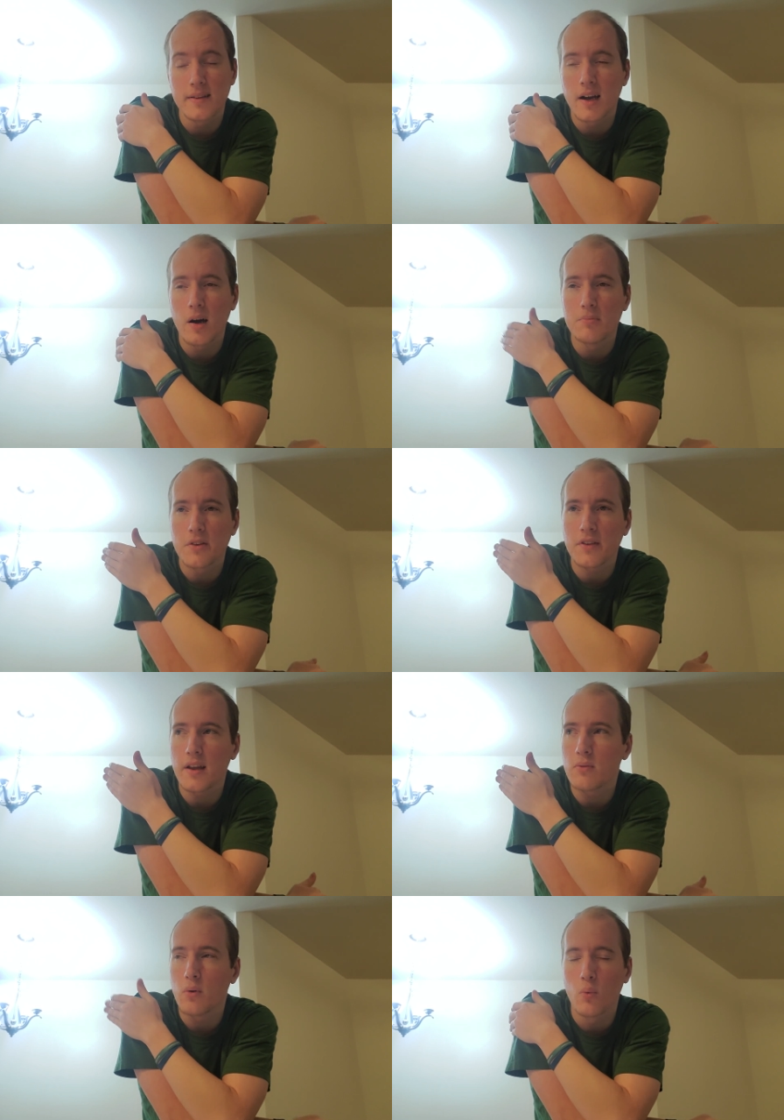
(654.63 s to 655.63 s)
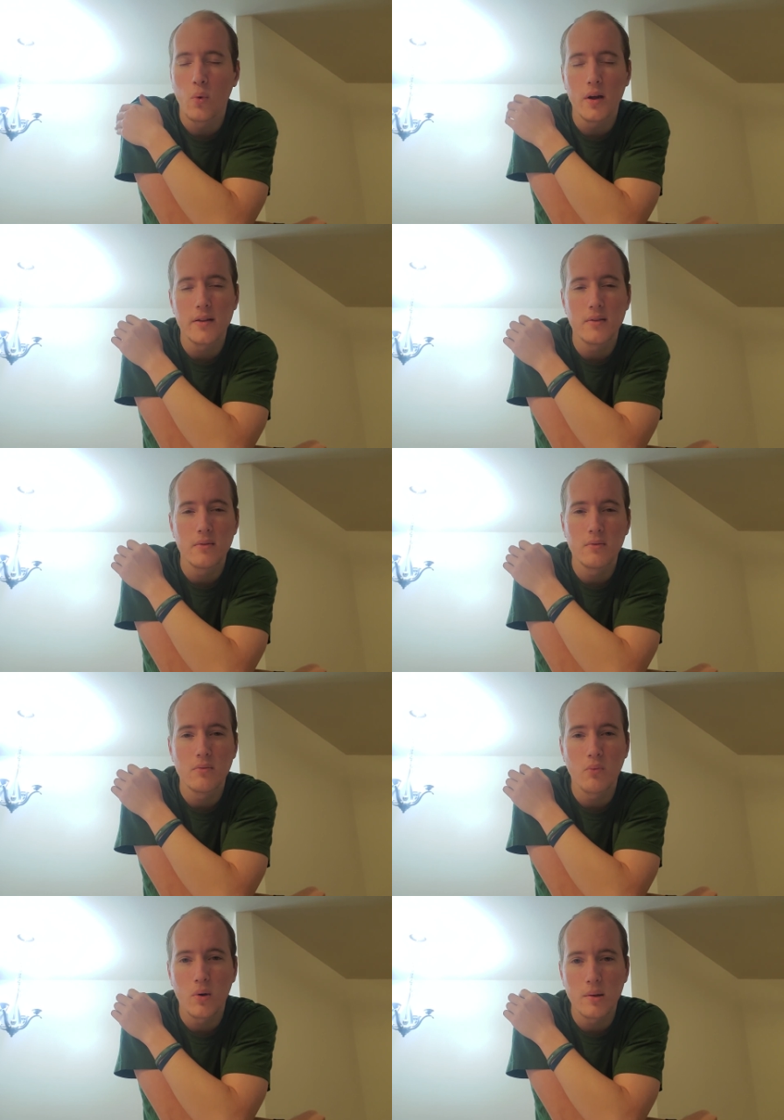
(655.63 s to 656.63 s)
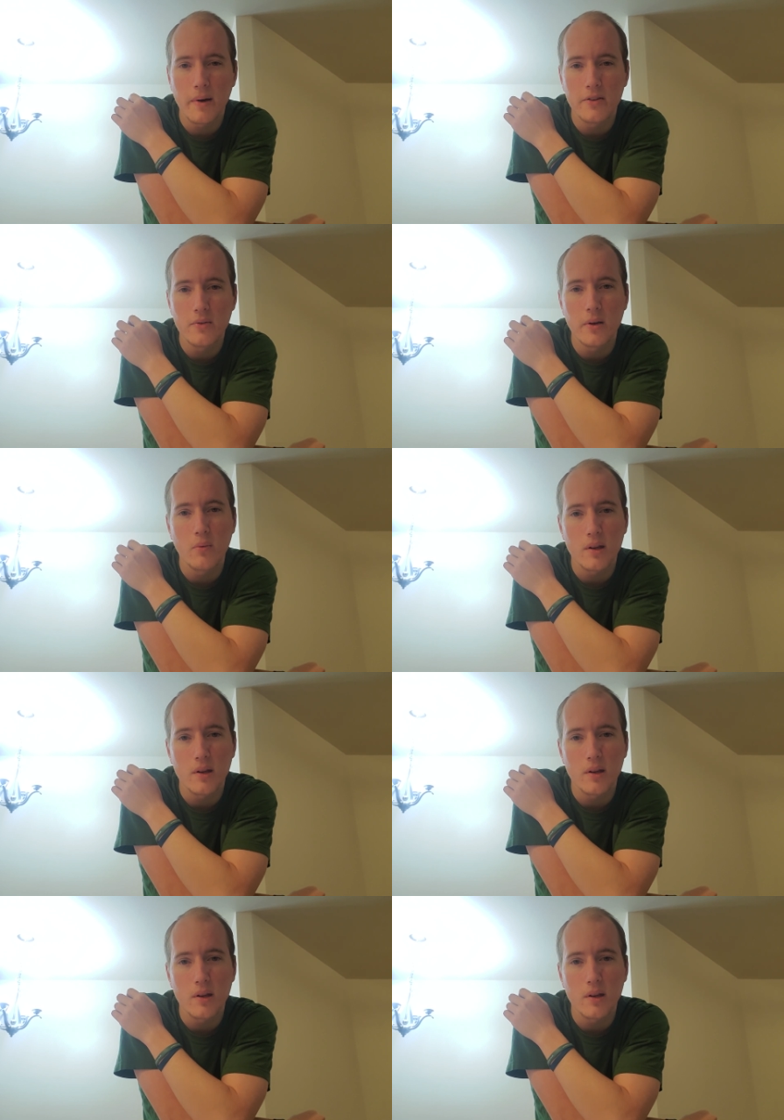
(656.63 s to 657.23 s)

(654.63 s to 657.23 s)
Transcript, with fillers: Now I'm just like, well, what what am I doing?